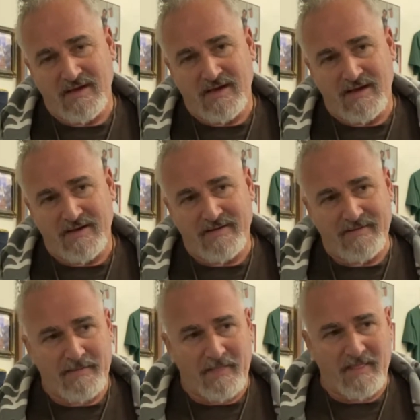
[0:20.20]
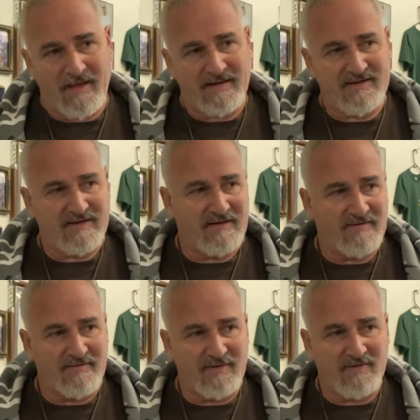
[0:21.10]
I attended
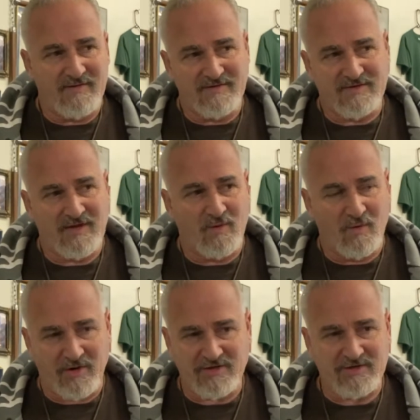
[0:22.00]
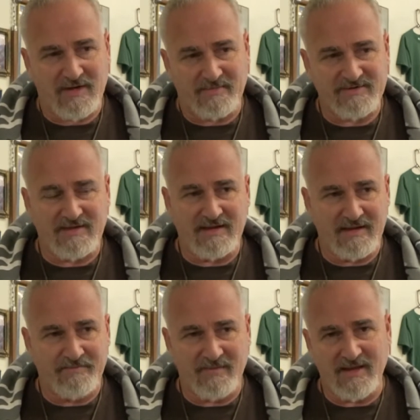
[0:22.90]
a few of his workshops and
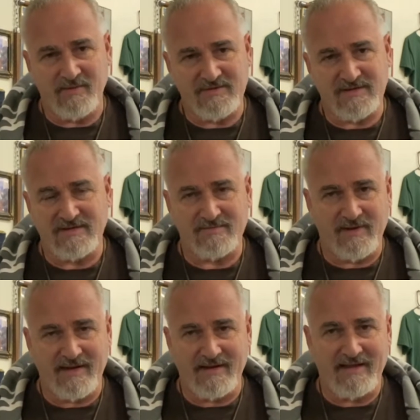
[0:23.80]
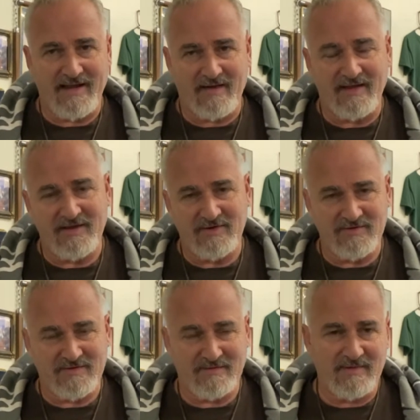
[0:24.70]
he was explaining how they
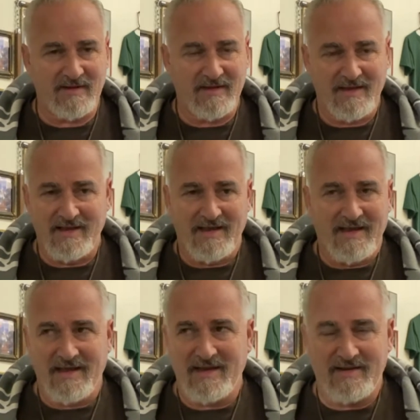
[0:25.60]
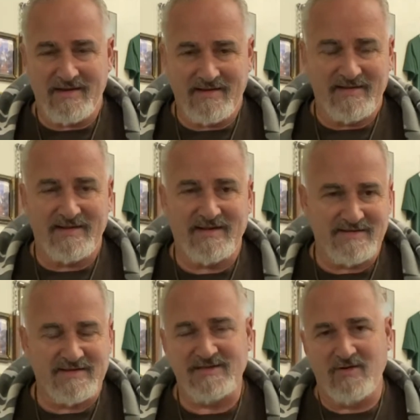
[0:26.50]
used them and the
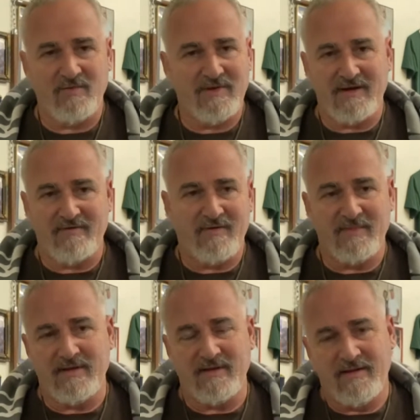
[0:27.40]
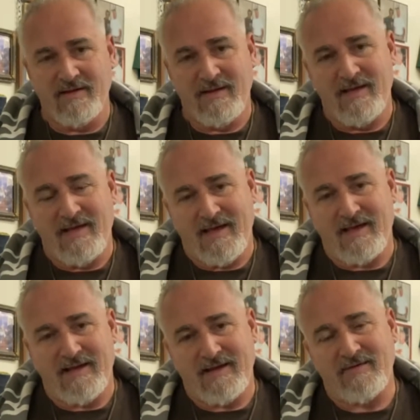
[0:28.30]
concealment of them,
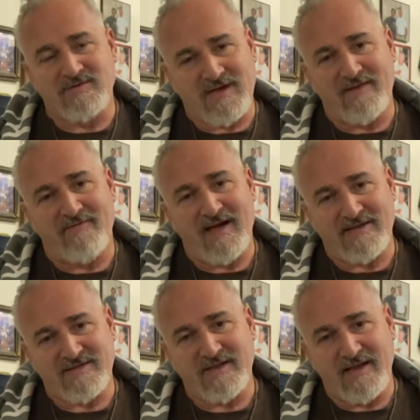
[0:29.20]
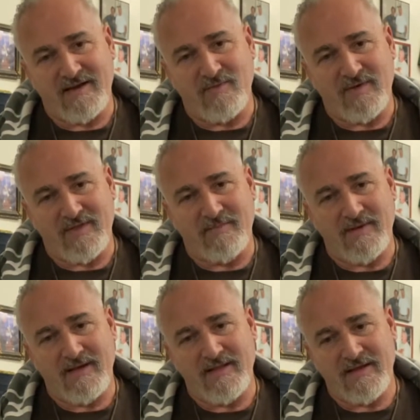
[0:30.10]
and I was kind of fascinated with them.
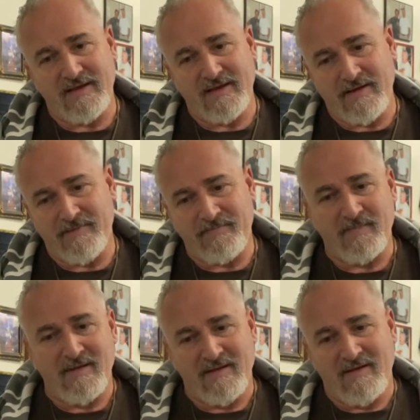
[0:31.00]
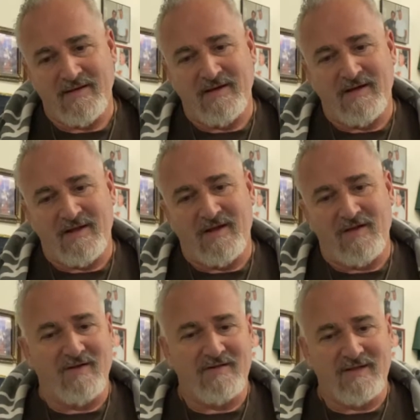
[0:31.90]
And then
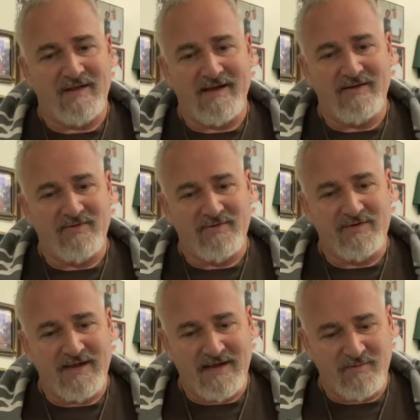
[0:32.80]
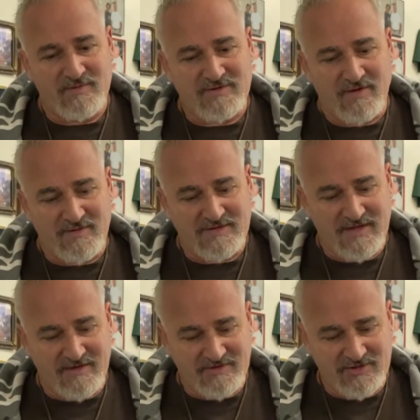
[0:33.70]
along the line, Guru Dan was always,
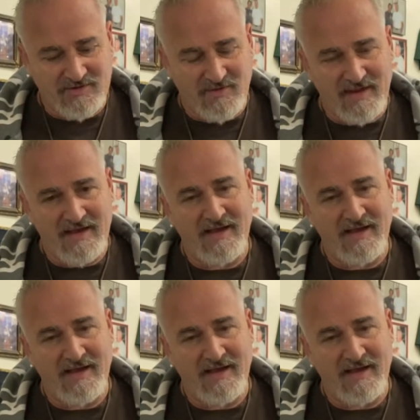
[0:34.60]
showing